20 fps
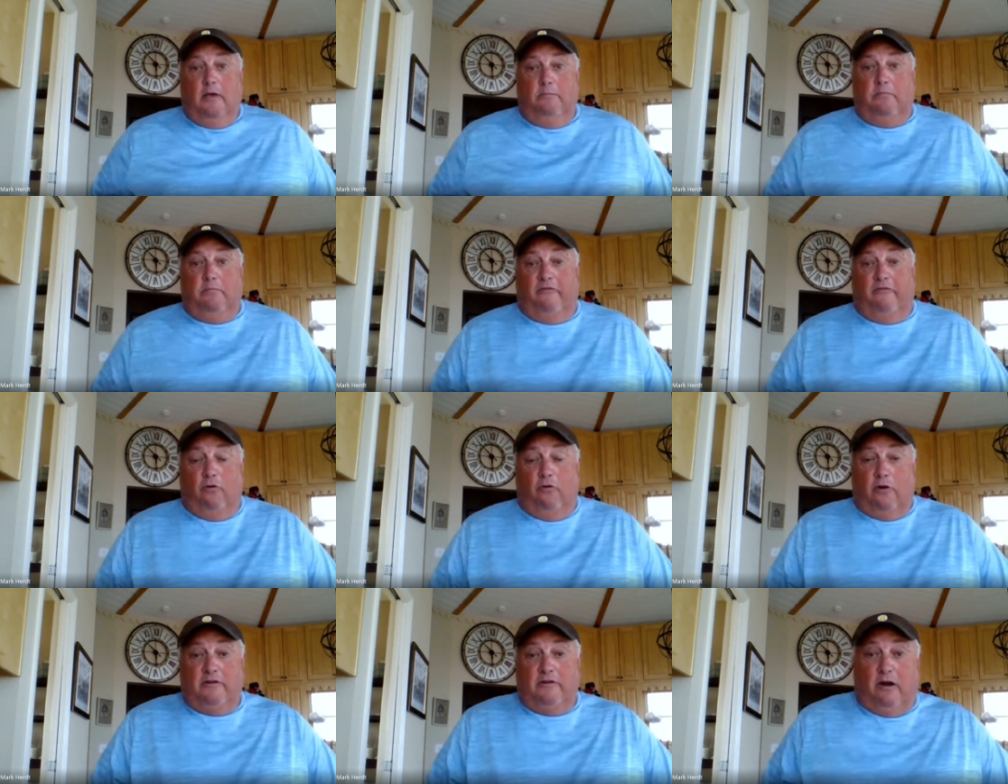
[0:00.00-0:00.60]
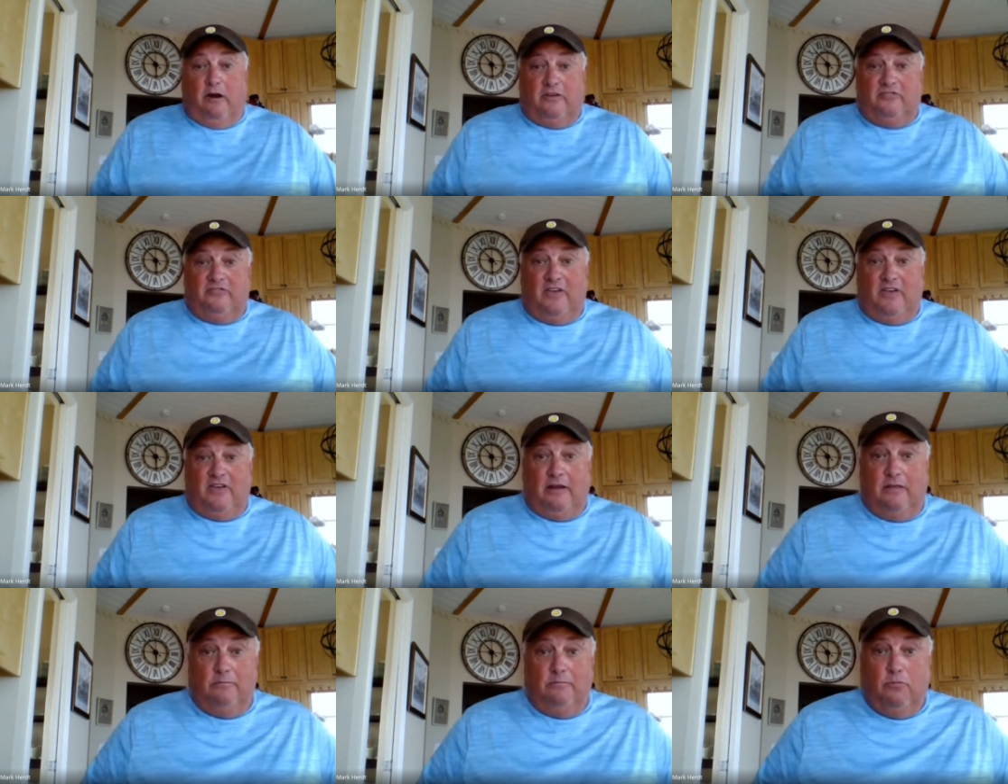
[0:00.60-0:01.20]
before Dark
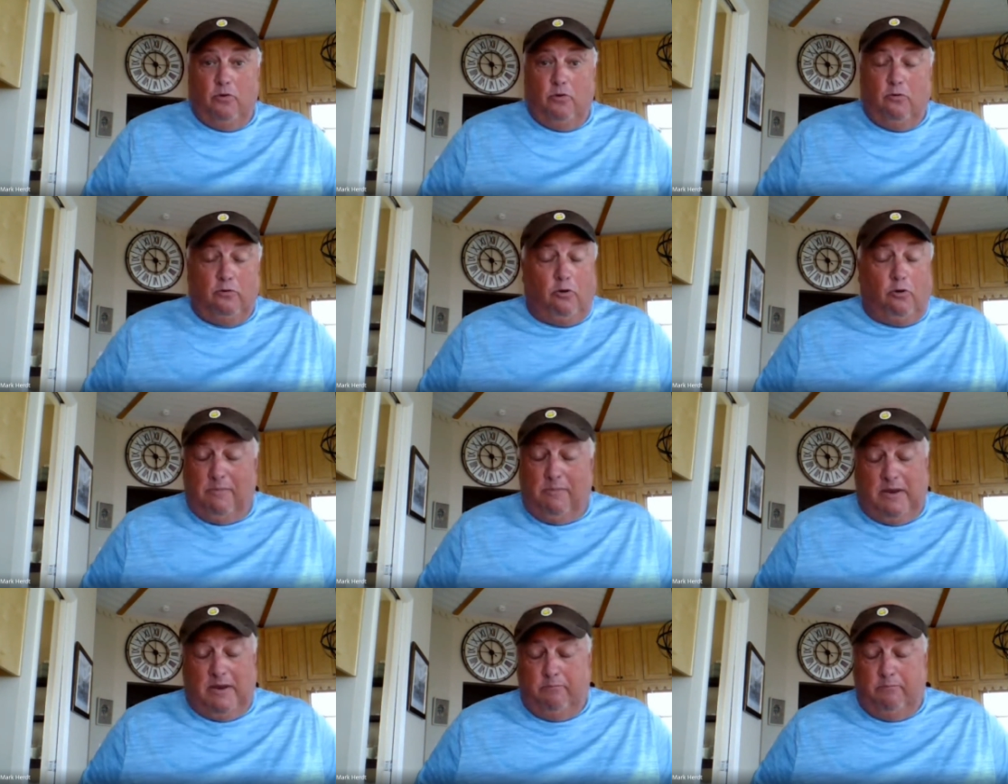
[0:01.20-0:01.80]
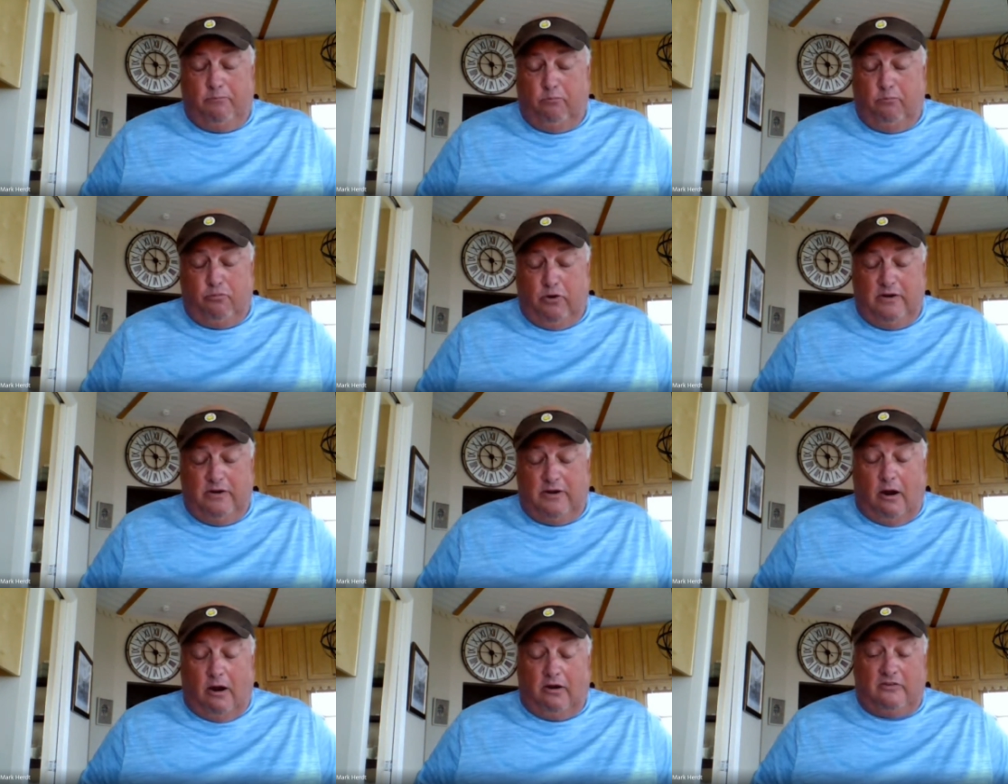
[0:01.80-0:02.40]
Side of the Moon, or I mean
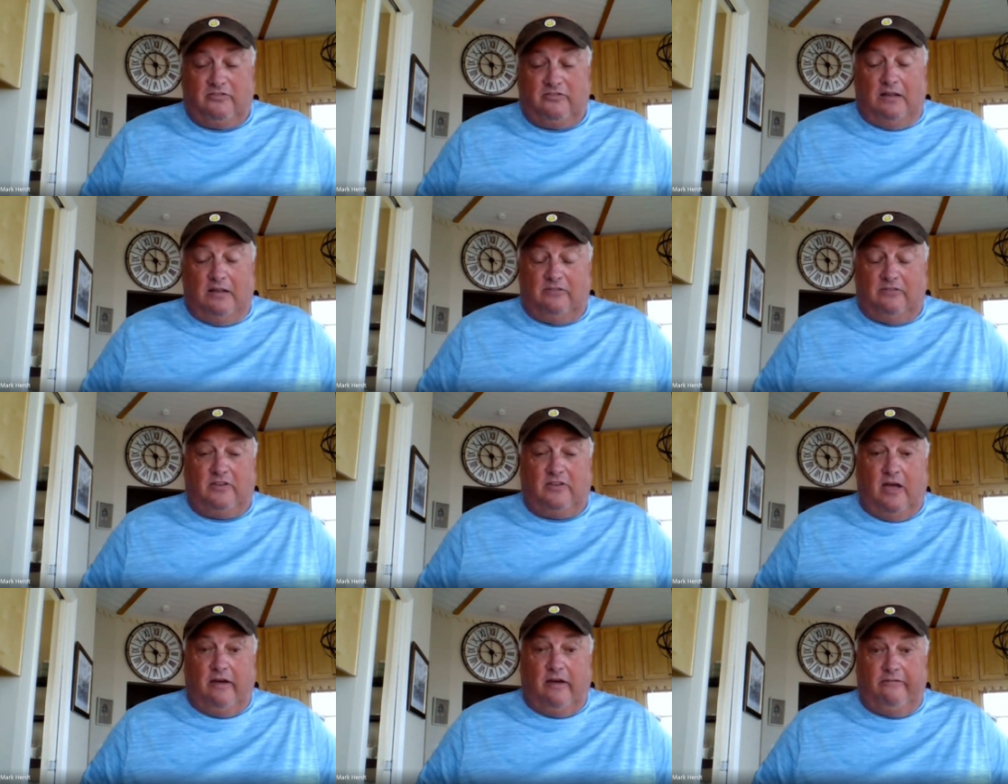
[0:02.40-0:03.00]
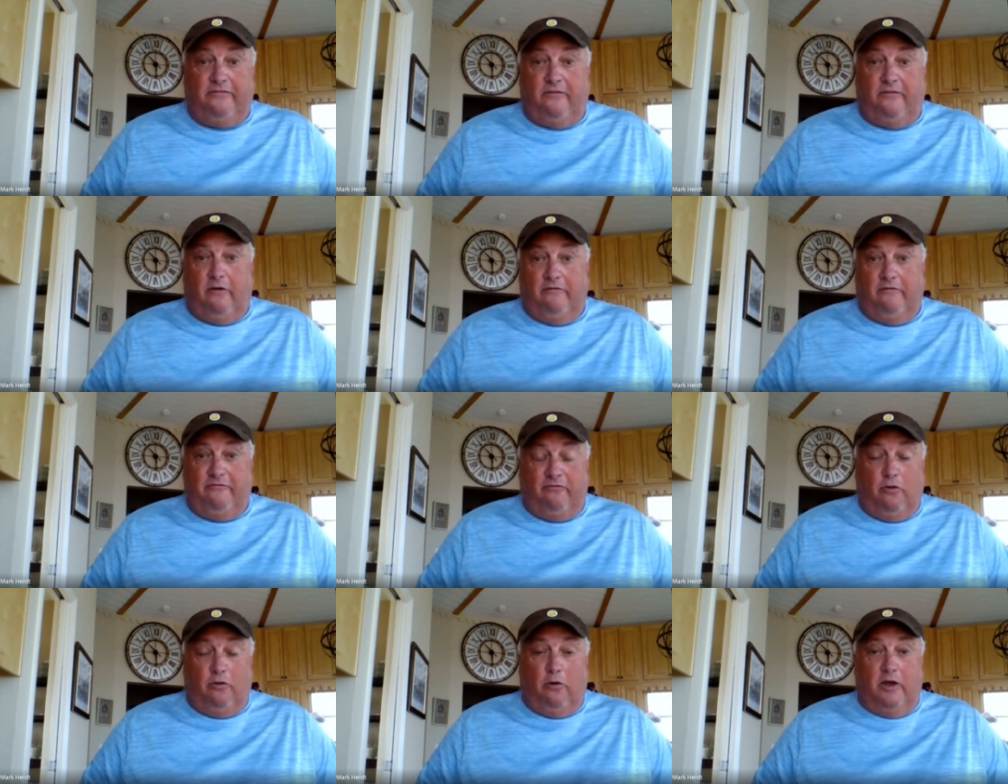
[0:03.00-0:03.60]
pre-Dark Side stuff of
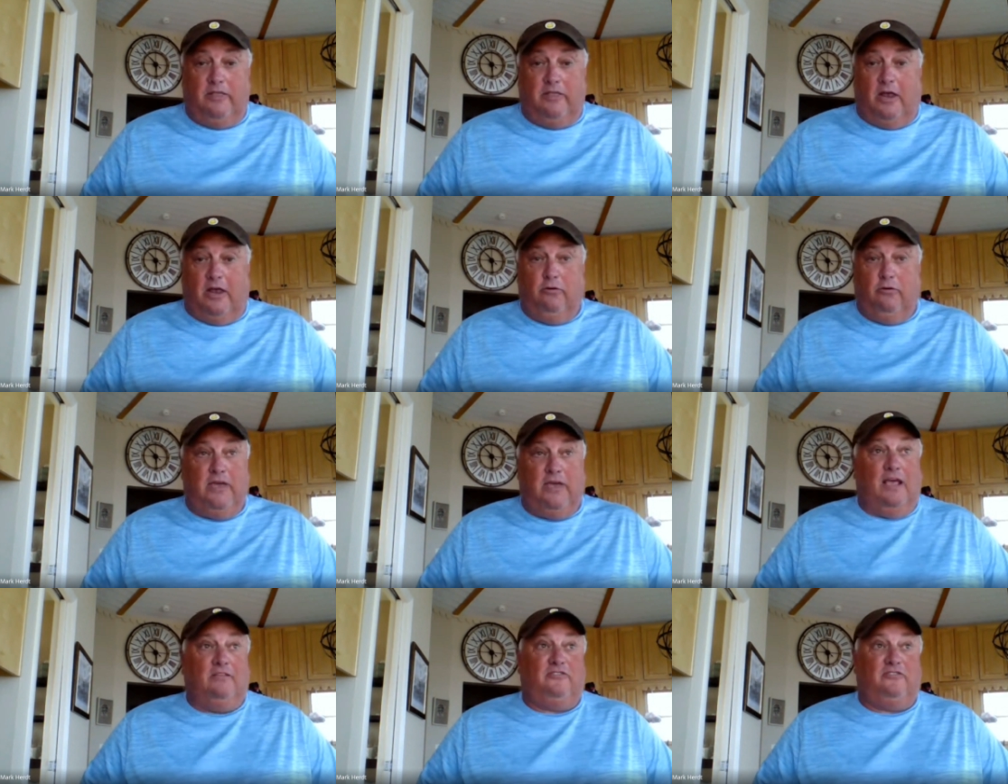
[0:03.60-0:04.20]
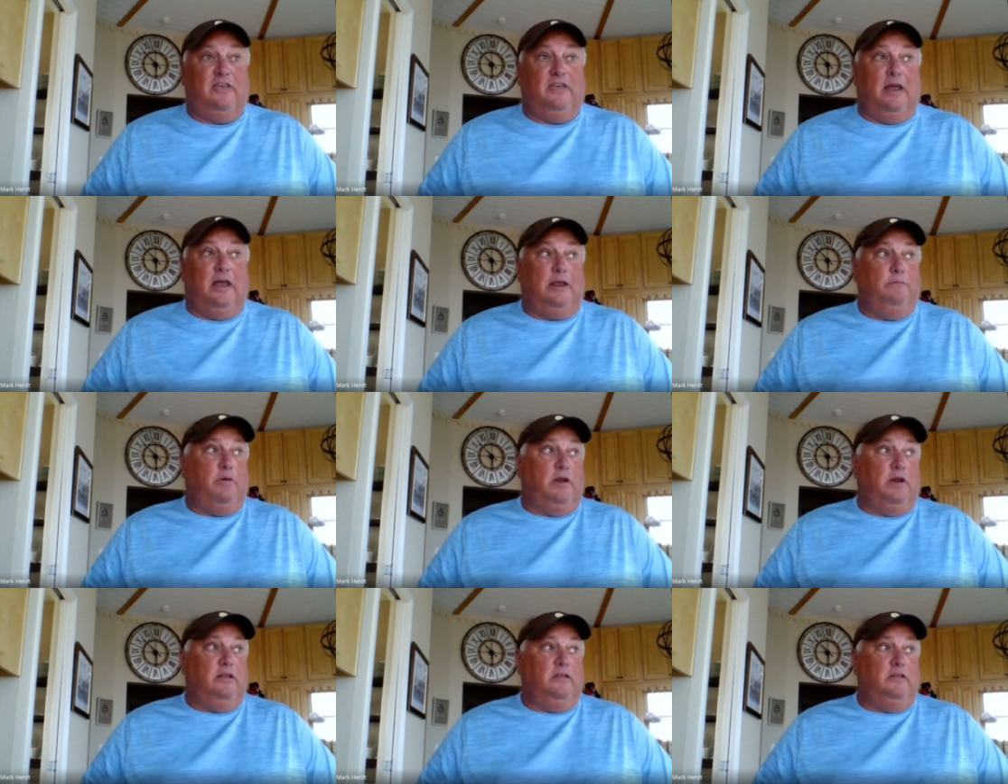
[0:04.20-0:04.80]
Floyd that you can't see
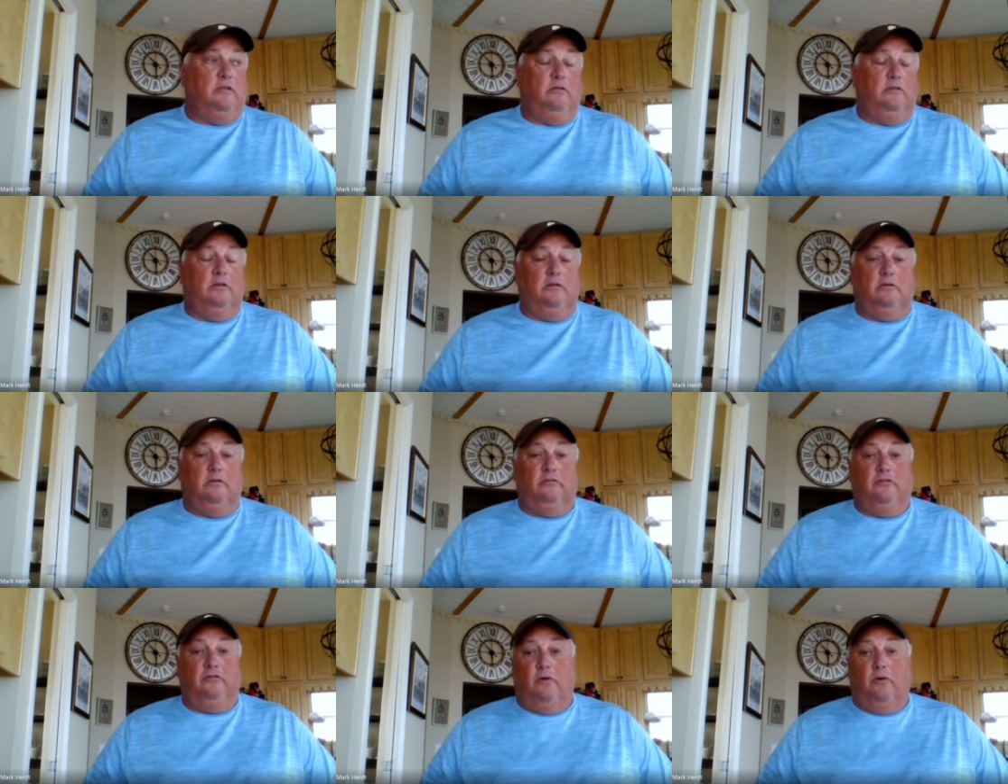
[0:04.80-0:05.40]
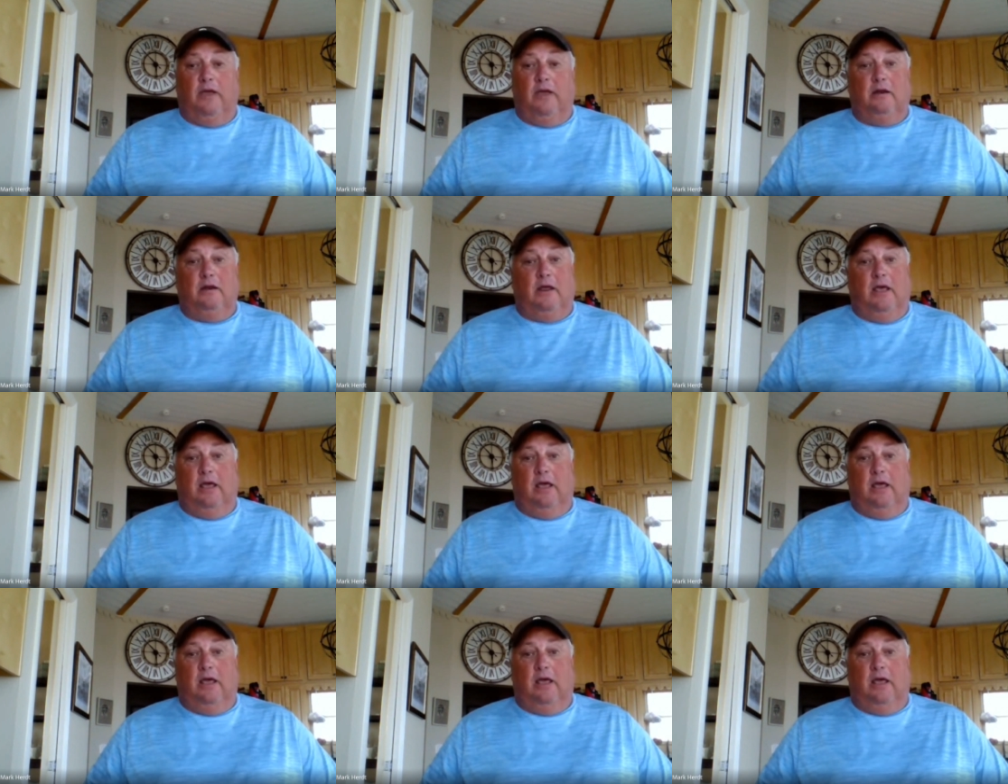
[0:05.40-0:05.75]
anybody doing.